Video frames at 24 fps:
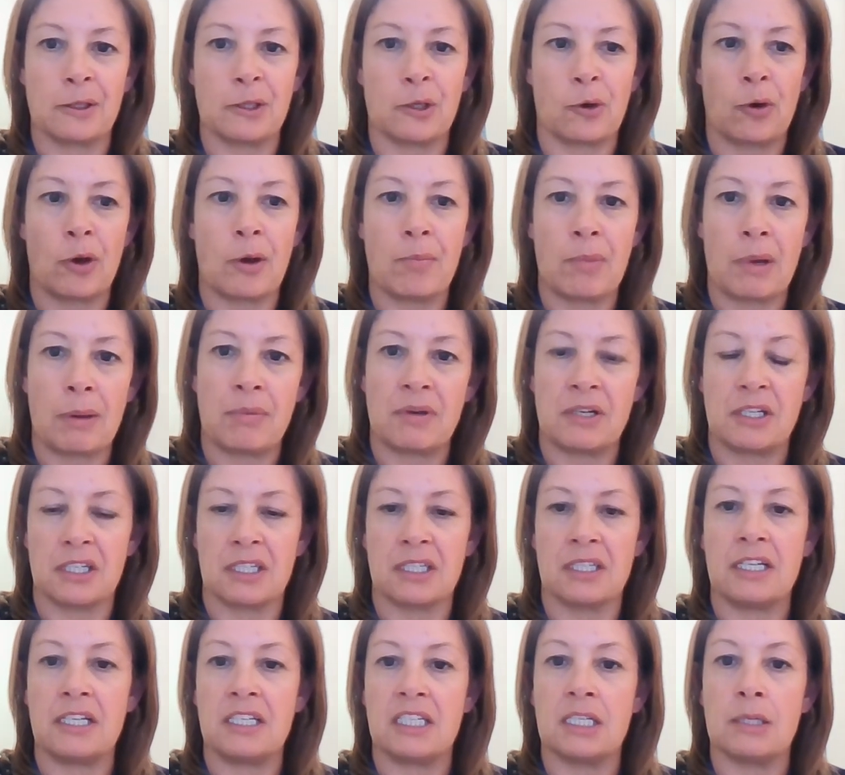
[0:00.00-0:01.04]
So it maybe
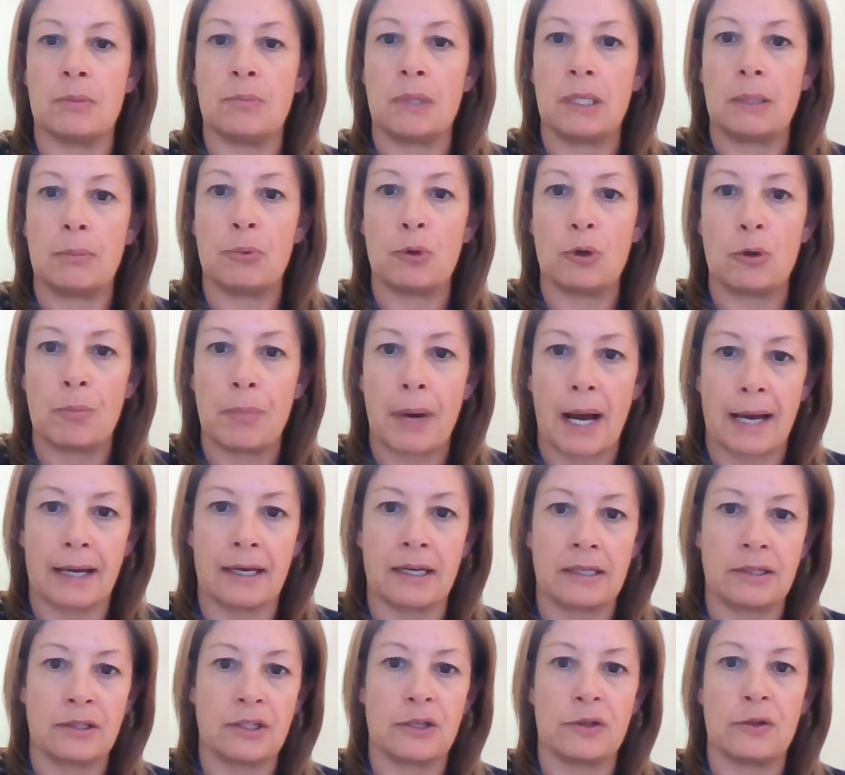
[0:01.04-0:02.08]
just needs to be put
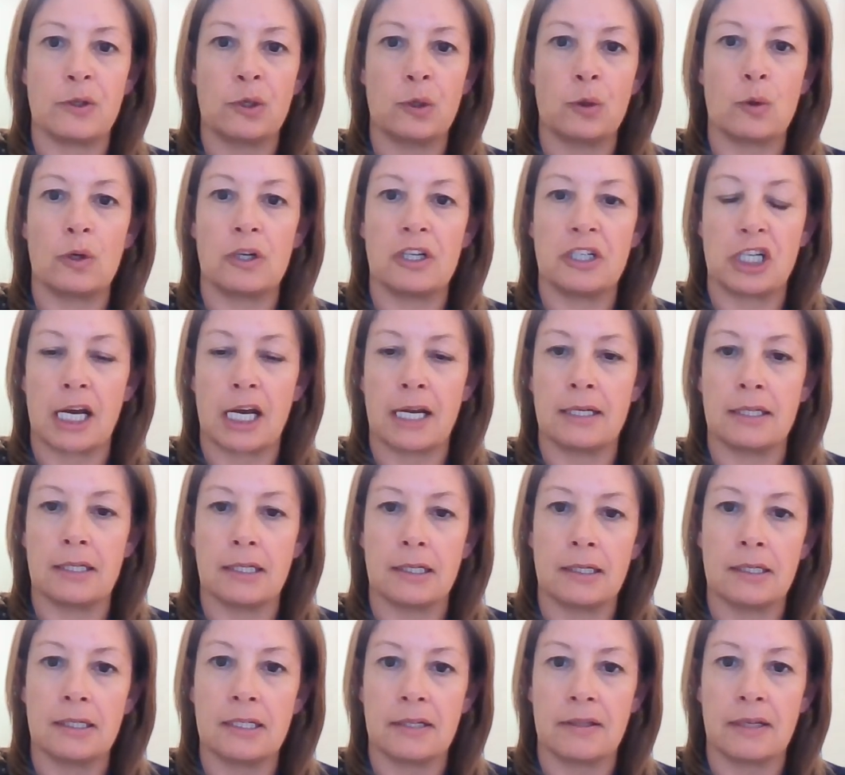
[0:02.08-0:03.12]
back into the school
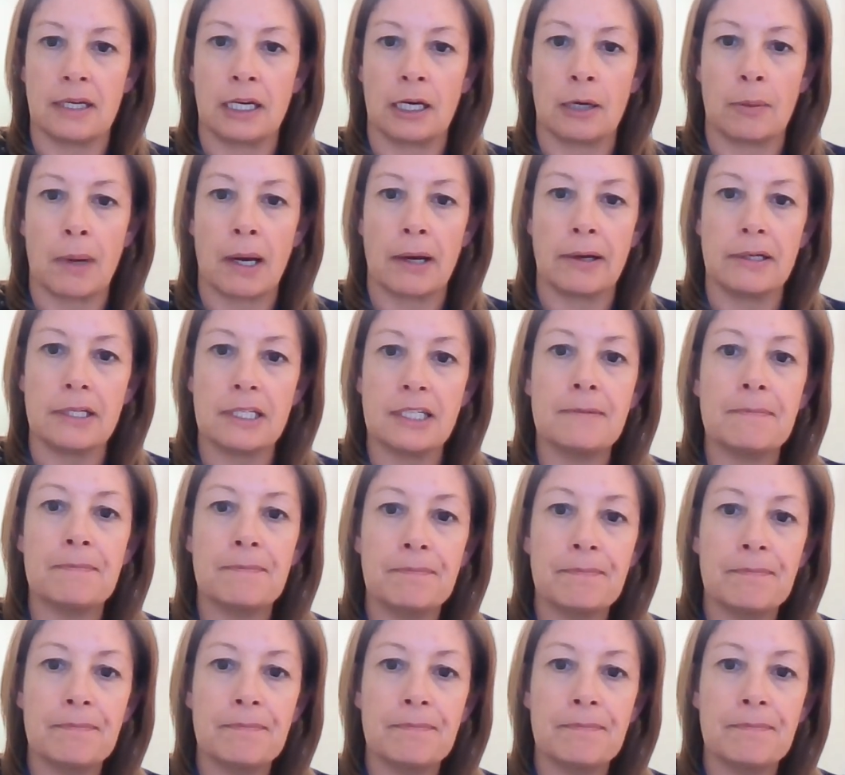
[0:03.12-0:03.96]
agenda to think about.